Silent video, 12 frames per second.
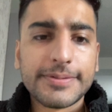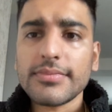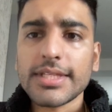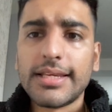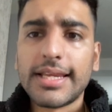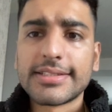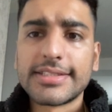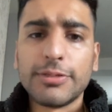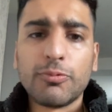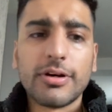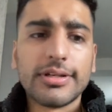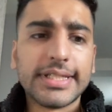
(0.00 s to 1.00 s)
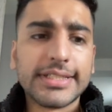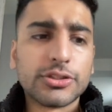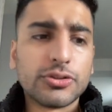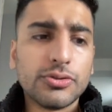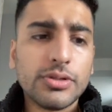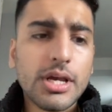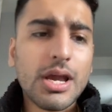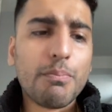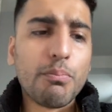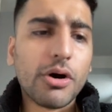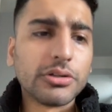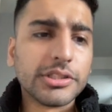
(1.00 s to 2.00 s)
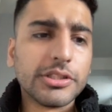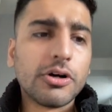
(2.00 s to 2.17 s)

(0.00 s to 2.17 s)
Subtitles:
And let's see what it links to, modern